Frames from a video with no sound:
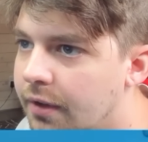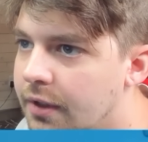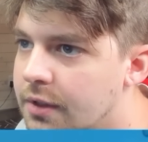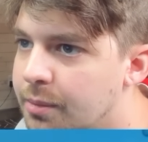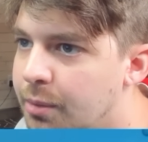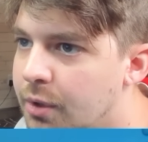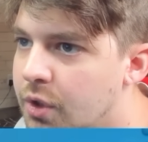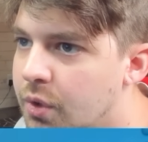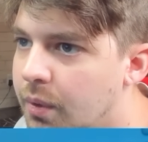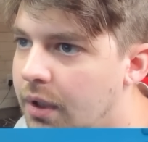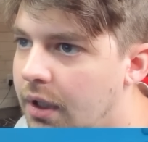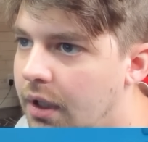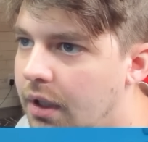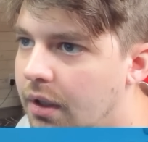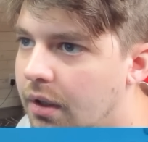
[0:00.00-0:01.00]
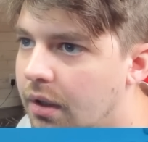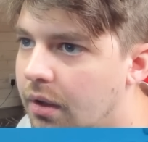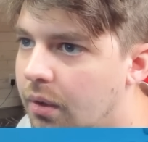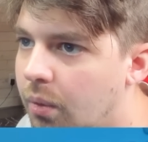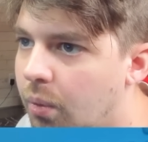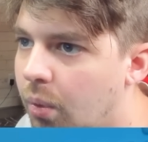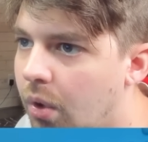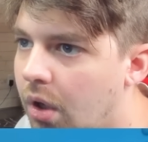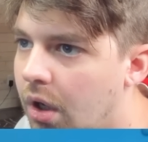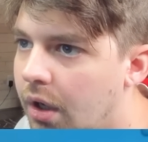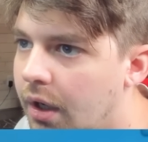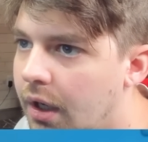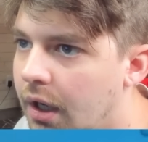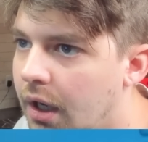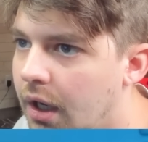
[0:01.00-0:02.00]
between 1
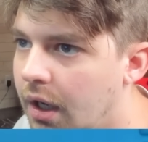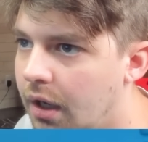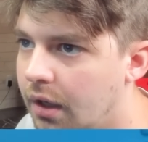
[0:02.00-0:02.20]
and